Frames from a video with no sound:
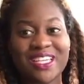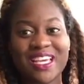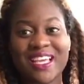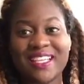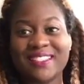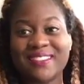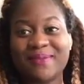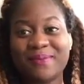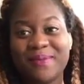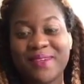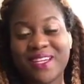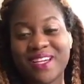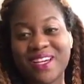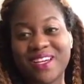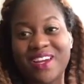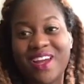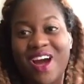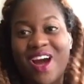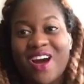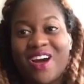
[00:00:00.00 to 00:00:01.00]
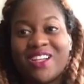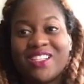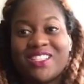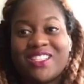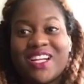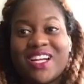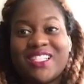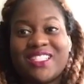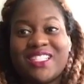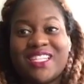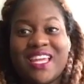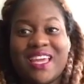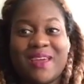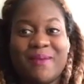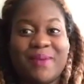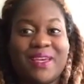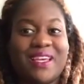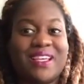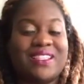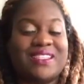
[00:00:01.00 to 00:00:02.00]
Yes, I'm being an all-star
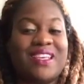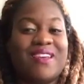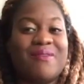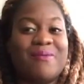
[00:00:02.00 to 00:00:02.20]
today because